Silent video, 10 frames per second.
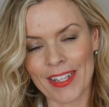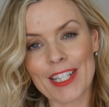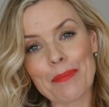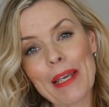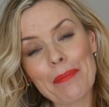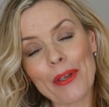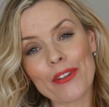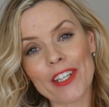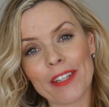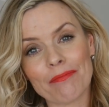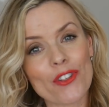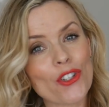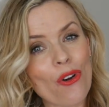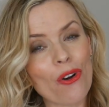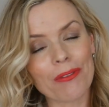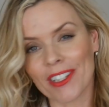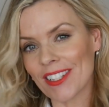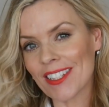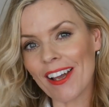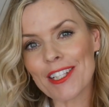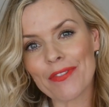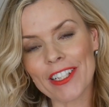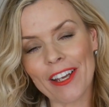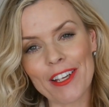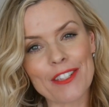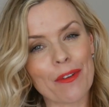Speed Beauty, short, concise videos